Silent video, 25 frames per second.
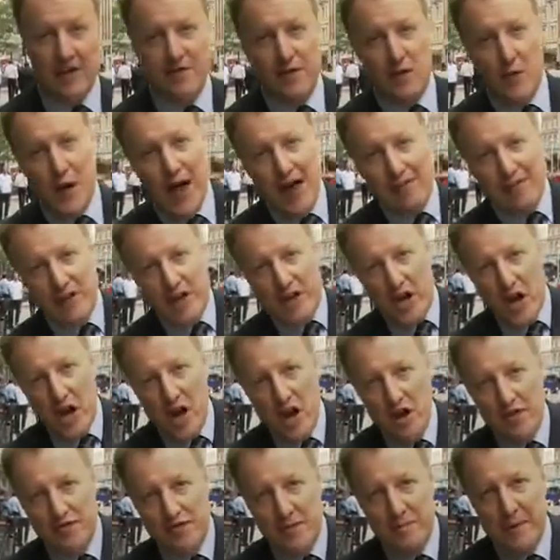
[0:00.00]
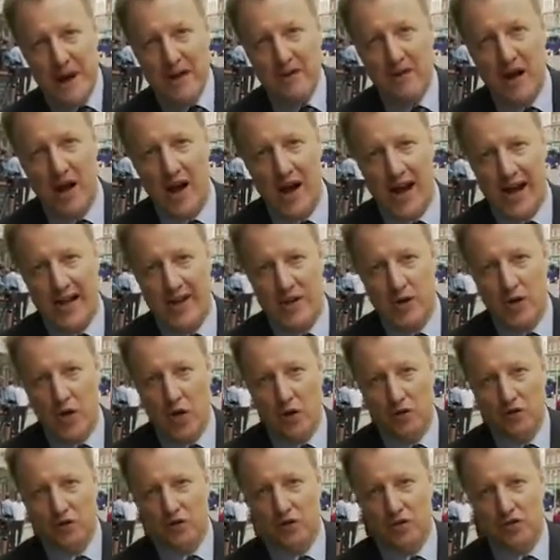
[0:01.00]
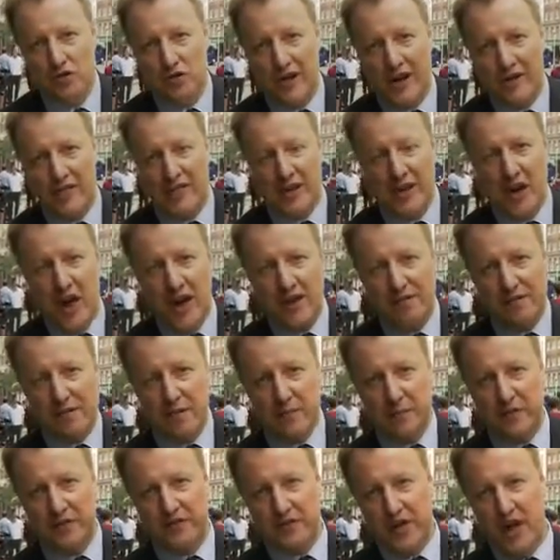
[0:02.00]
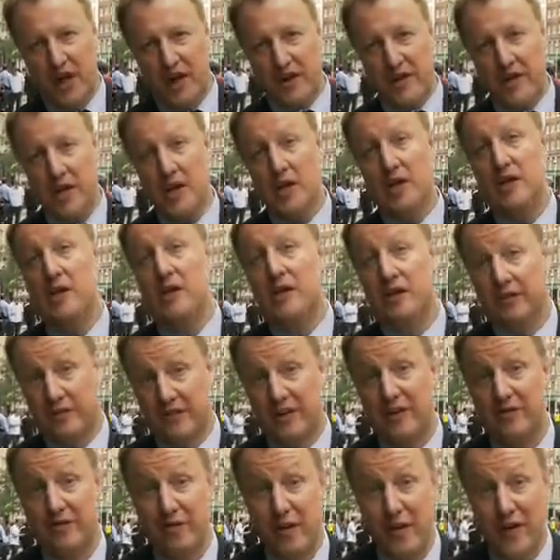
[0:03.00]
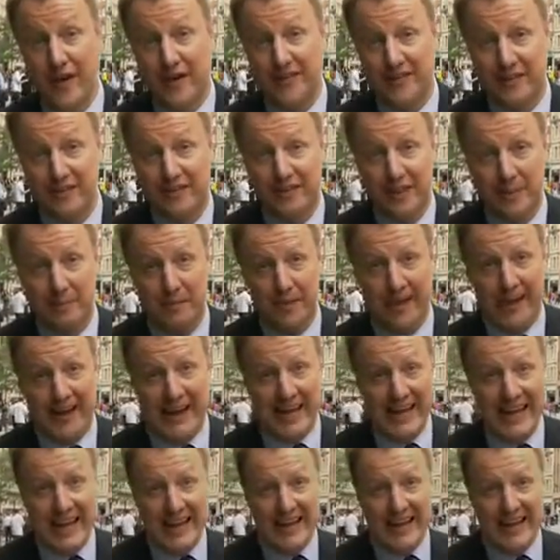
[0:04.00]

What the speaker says: if you have a curved mirror and you concentrate the light from the sun, you can set fire to something.